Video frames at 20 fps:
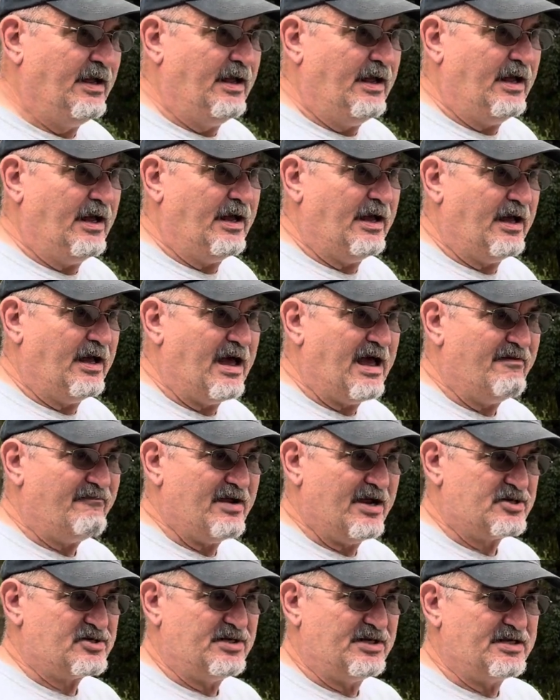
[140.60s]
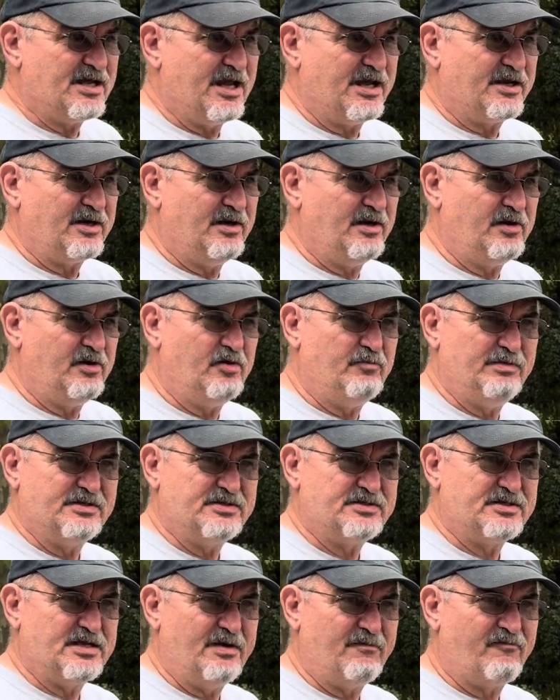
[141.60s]
I've actually taken it a little bit
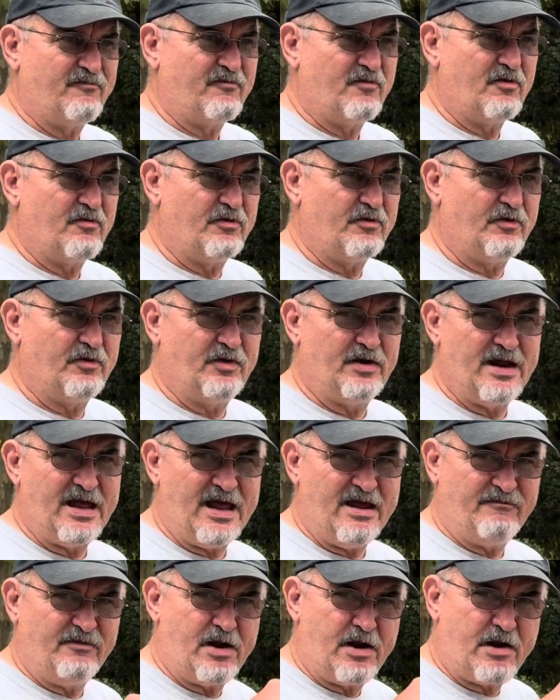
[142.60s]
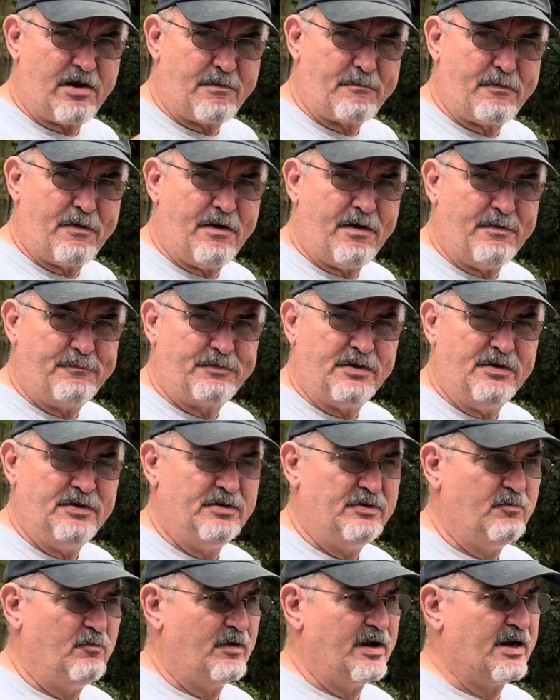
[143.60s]
step further, and I have an air pump.
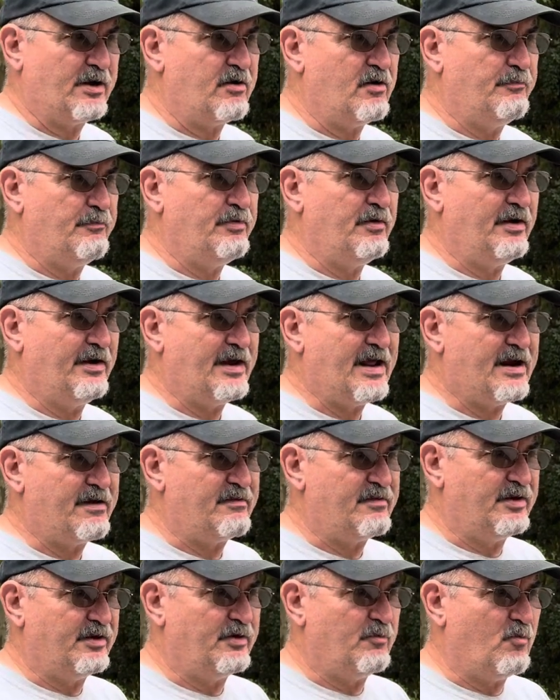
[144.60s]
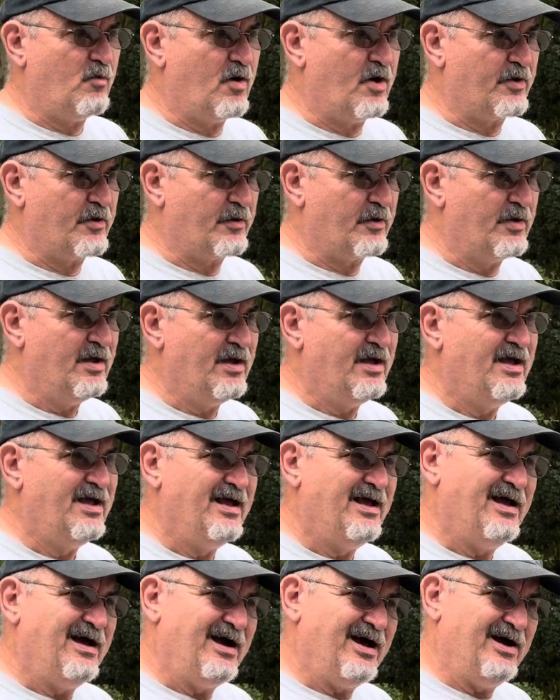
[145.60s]
When I go to pull it out of the water,
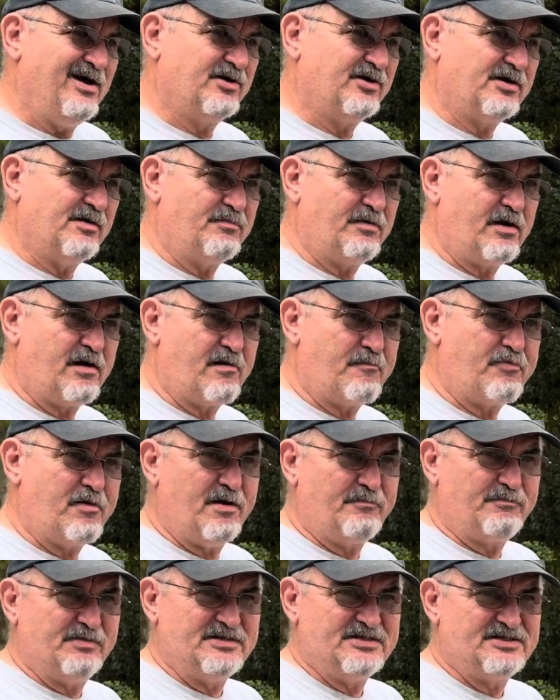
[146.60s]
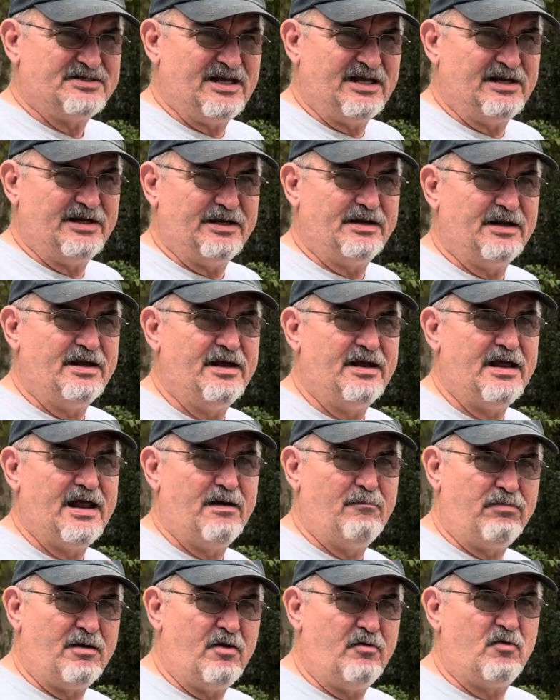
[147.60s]
I hook up the air pump and seal it
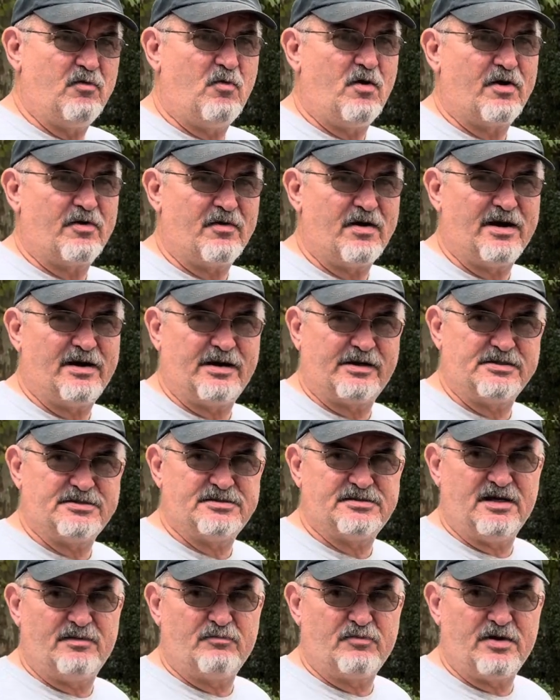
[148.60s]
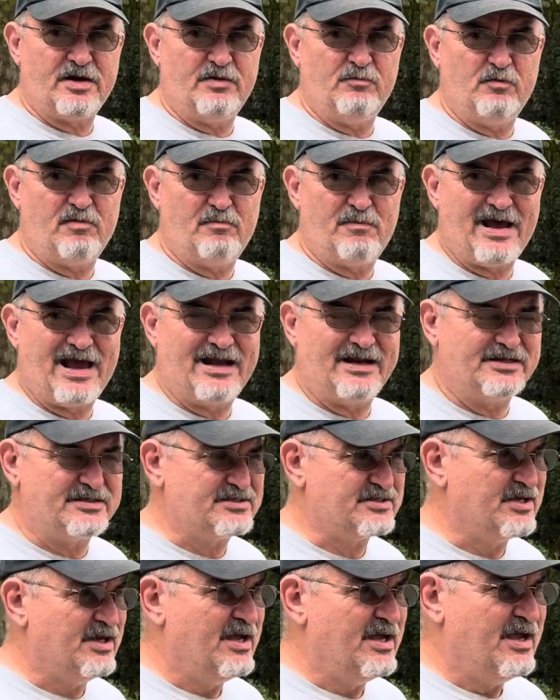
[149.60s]
and blow the water out like a submarine with ballast.